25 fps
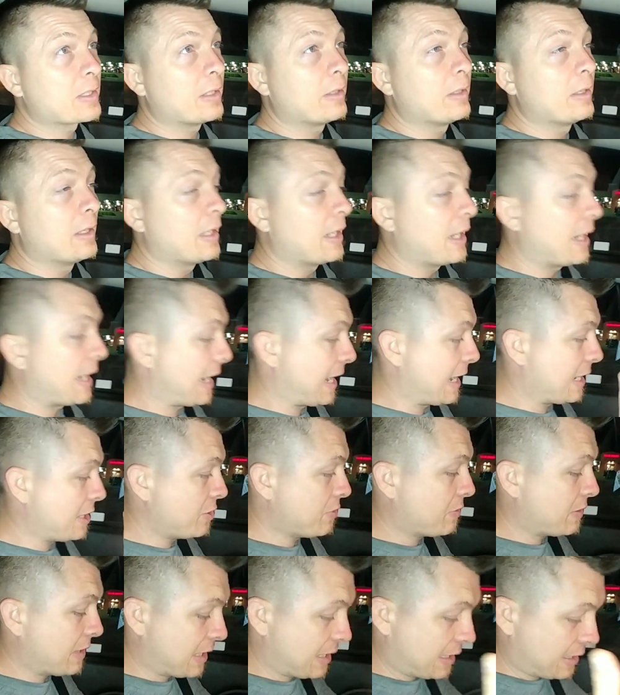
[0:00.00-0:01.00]
now, and
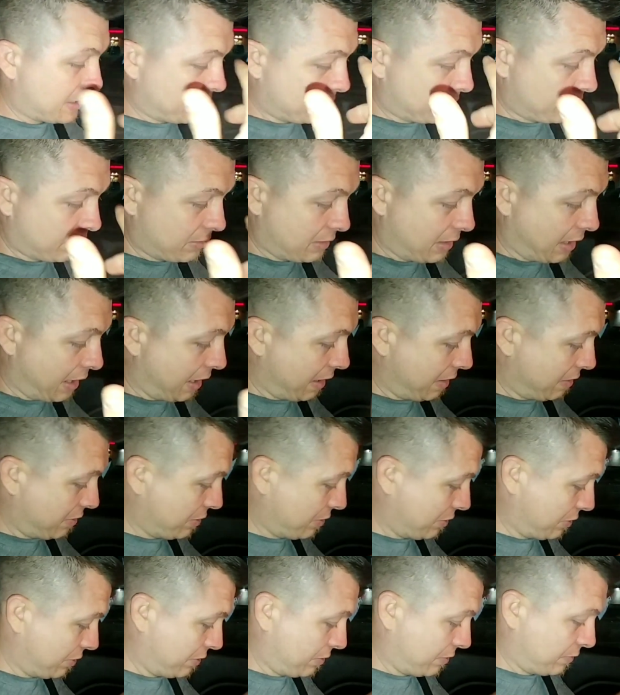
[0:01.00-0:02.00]
you get
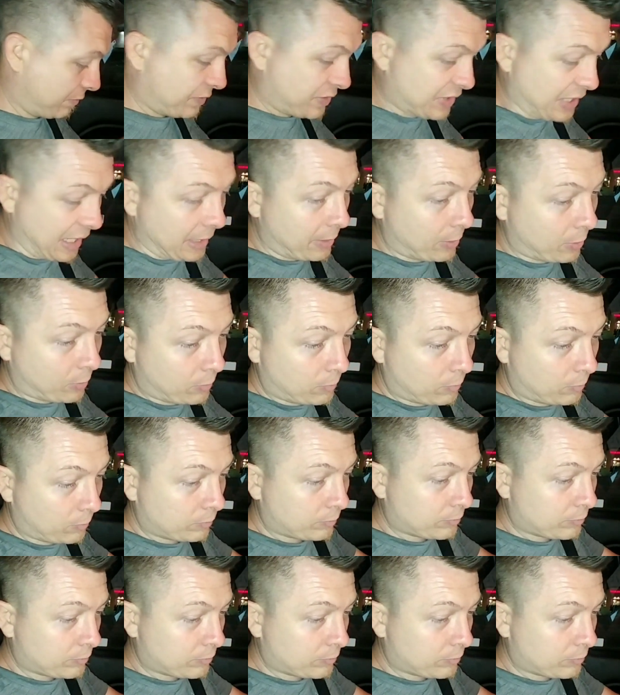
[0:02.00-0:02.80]
your tato